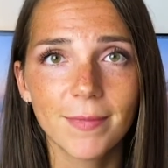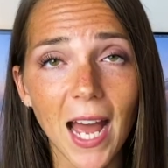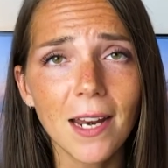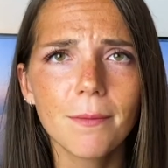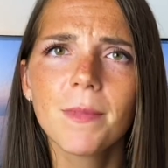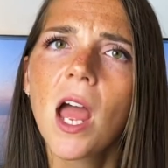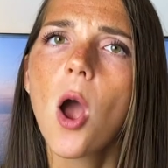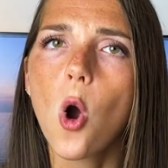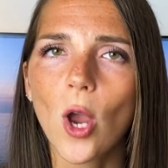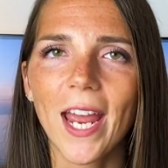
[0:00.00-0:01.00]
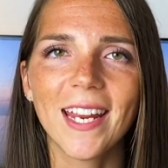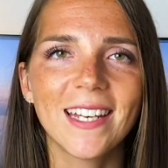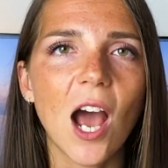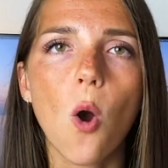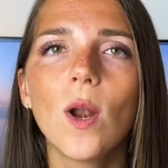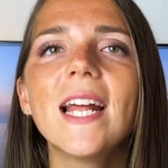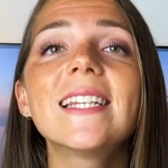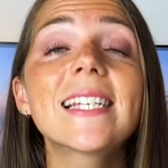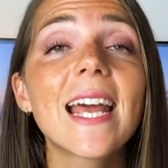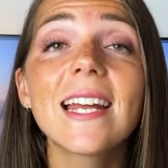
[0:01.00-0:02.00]
Done? Okay, now
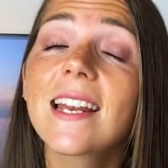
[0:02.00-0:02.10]
let's get